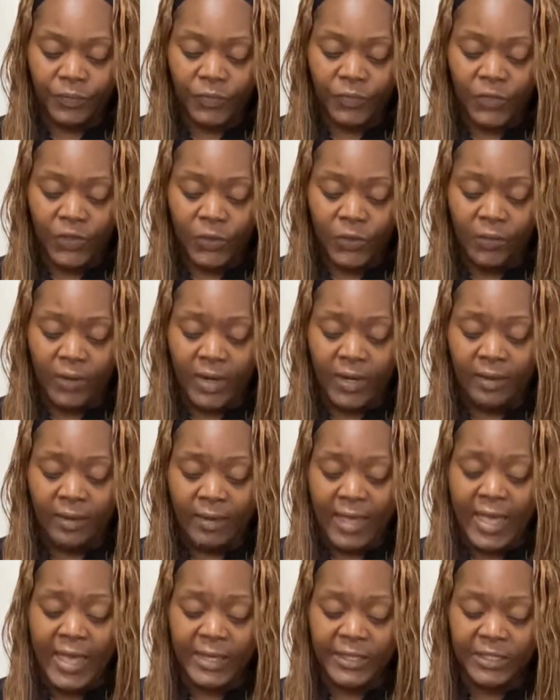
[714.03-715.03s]
the credit
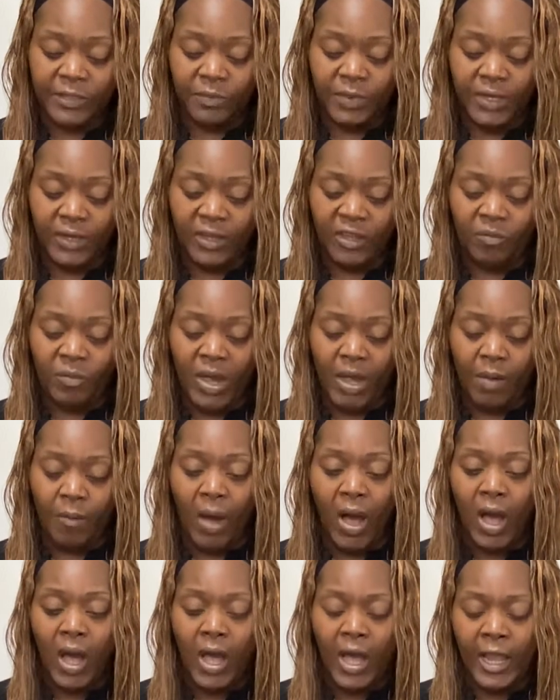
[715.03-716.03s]
aspect of my
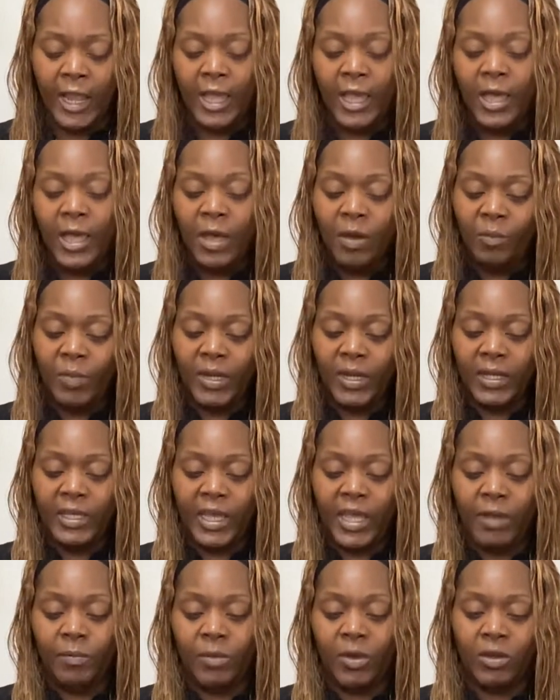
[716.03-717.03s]
mind, but it
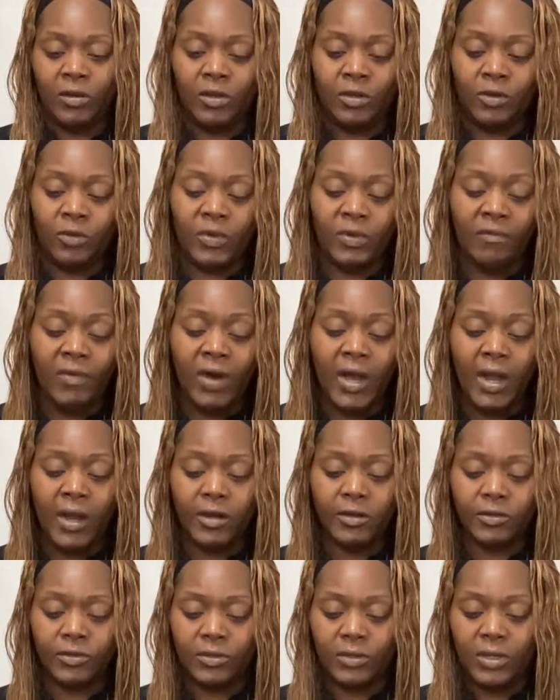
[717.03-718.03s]
came out in the
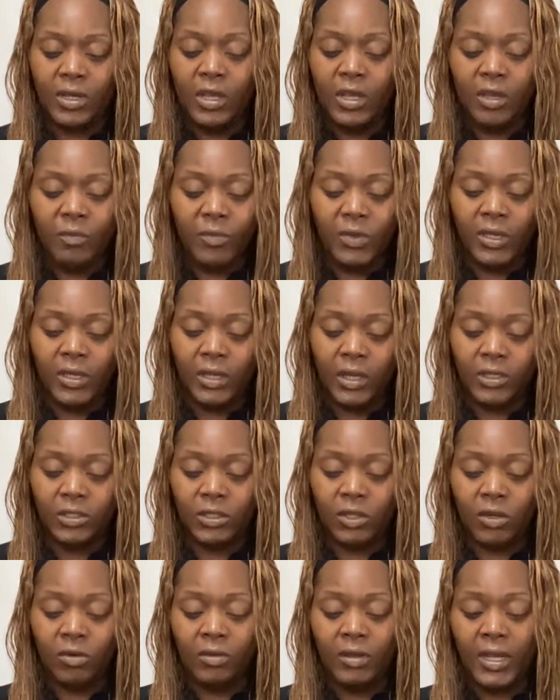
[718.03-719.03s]
reverse because
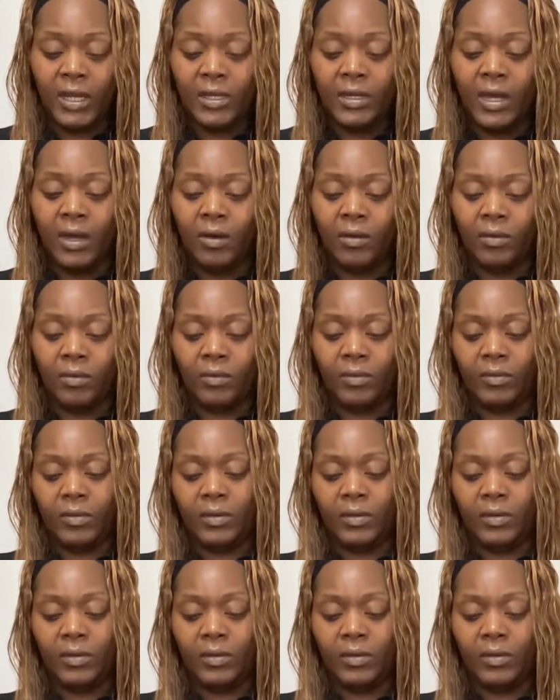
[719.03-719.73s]
no, they don't.